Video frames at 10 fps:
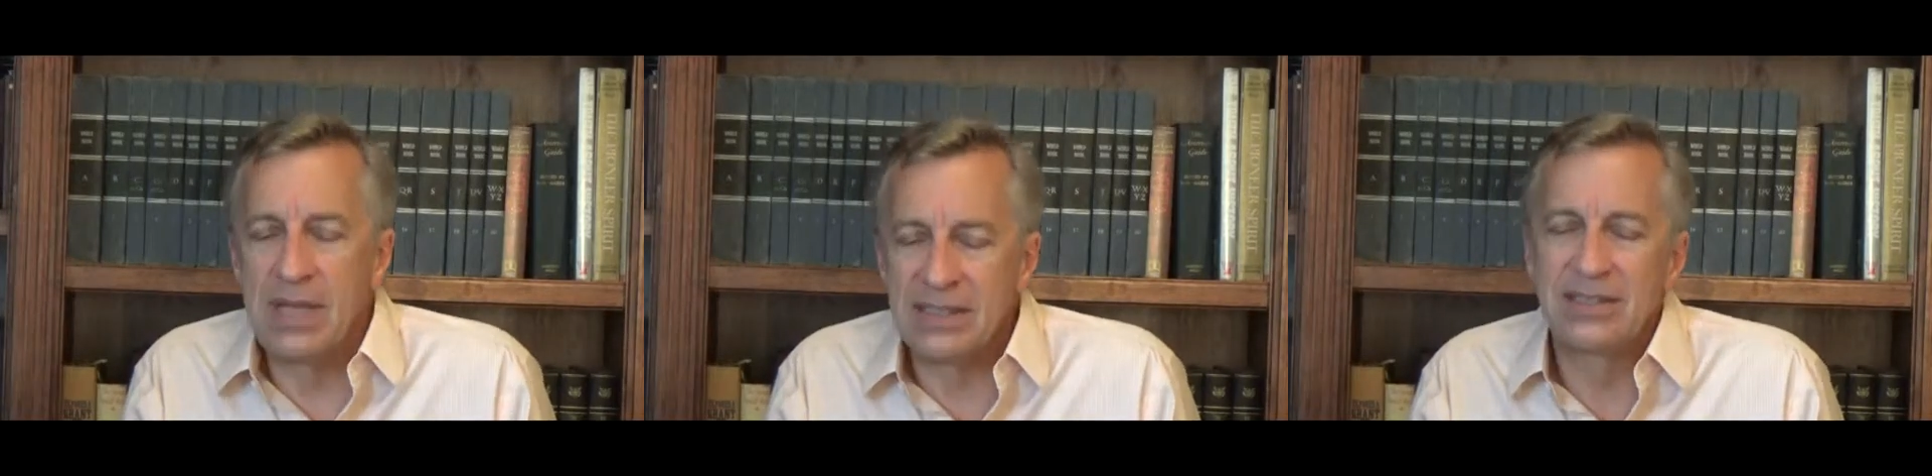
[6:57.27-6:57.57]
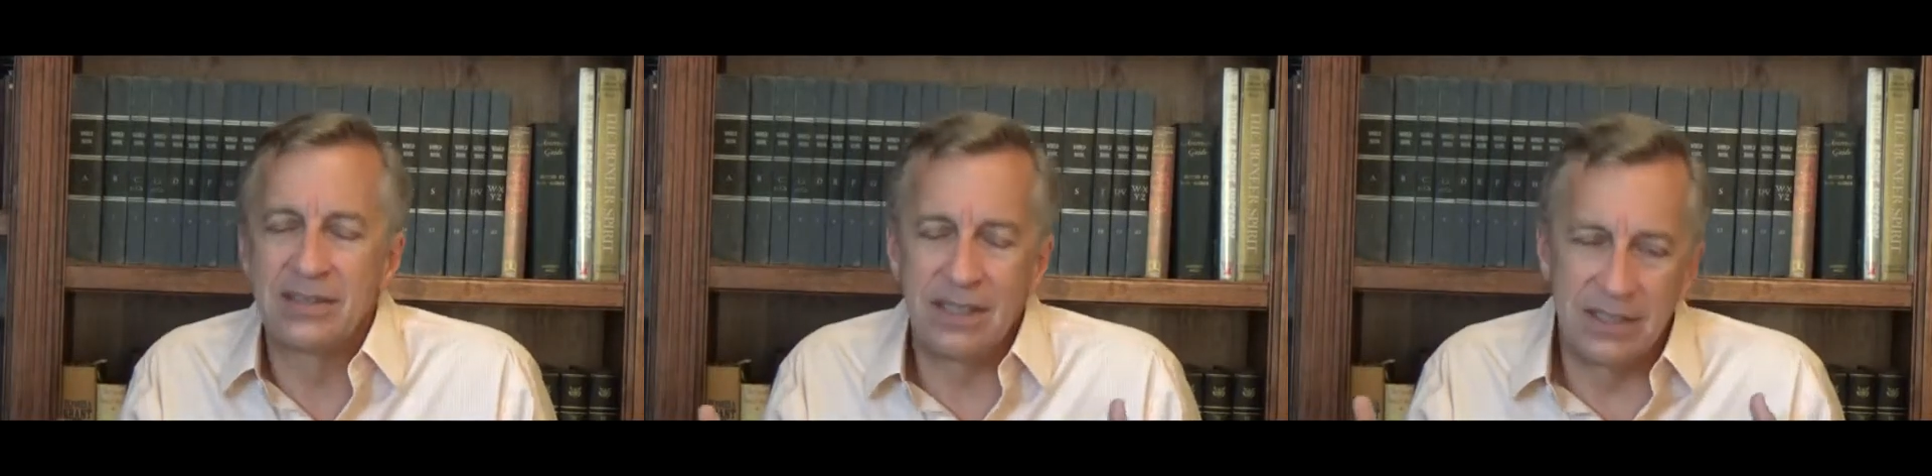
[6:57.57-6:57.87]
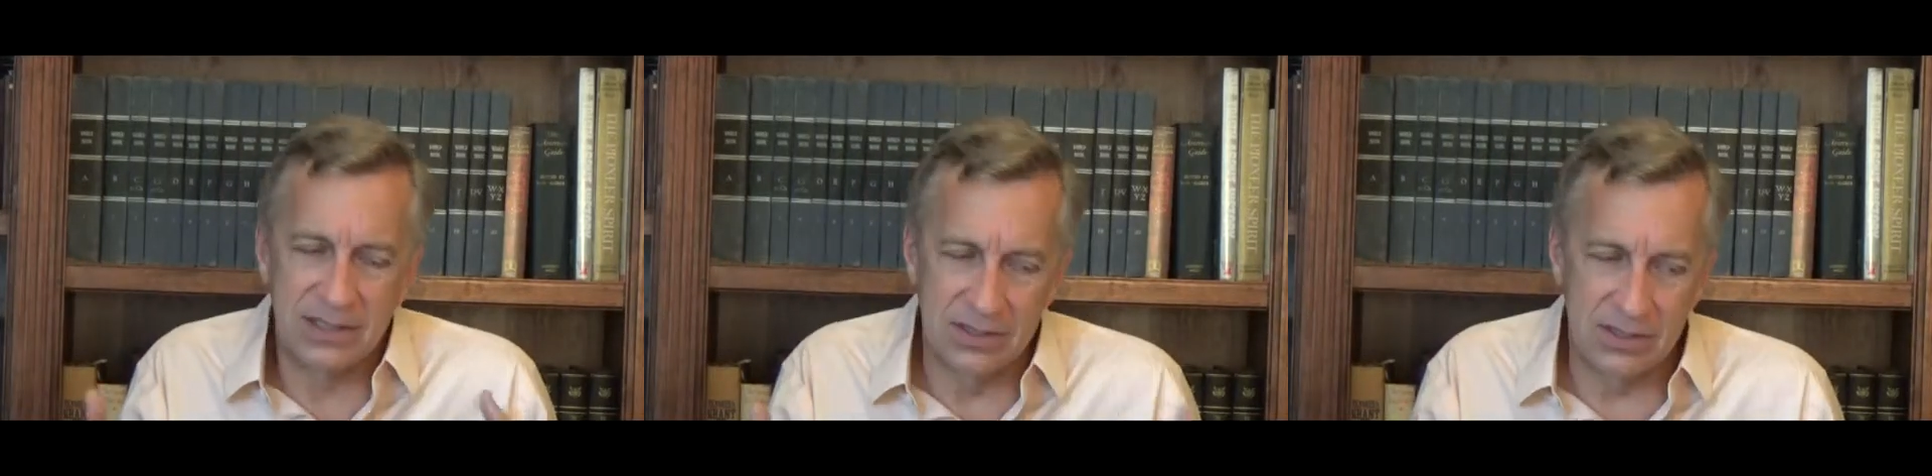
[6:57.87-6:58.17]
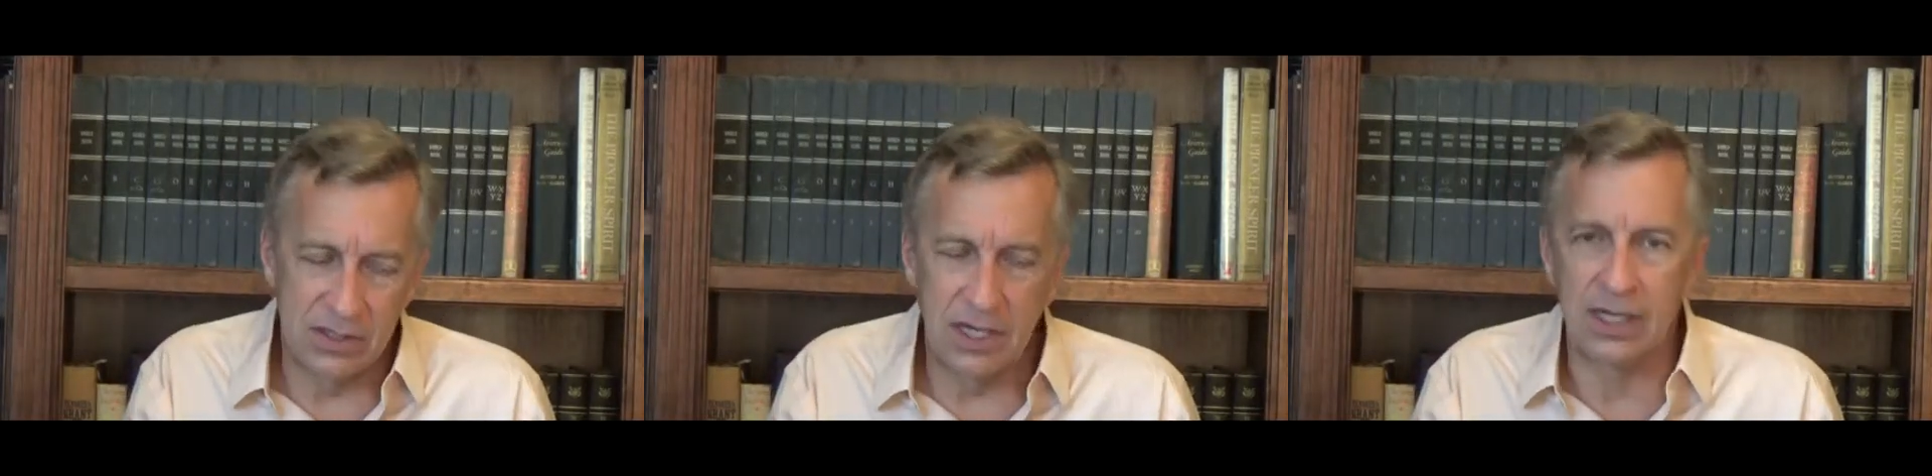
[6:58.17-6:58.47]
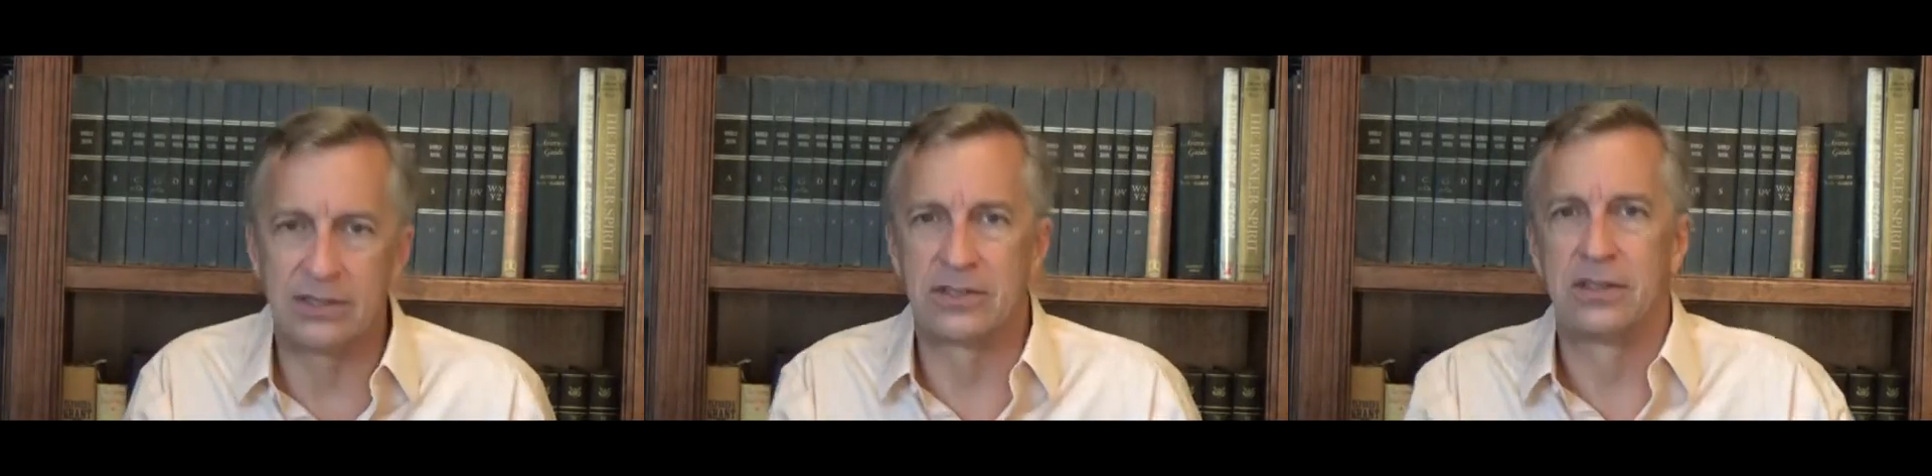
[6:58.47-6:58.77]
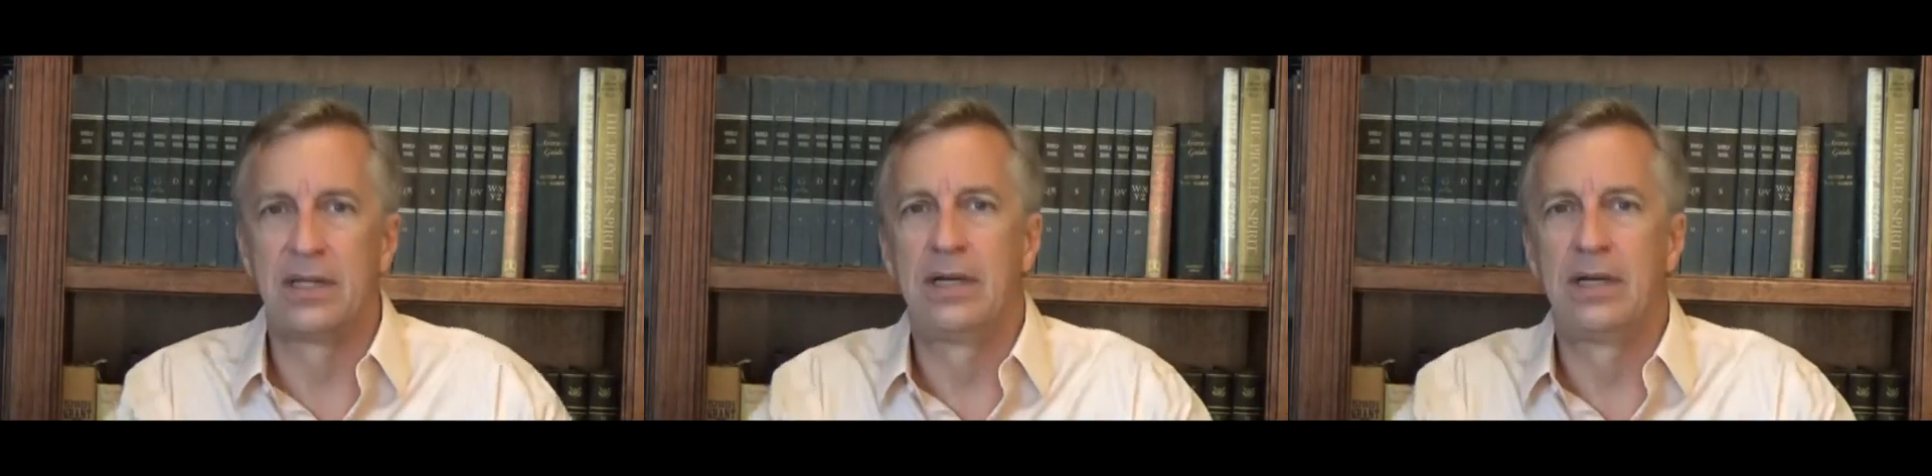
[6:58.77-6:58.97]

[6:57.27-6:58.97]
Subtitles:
Yes, in a sense it does.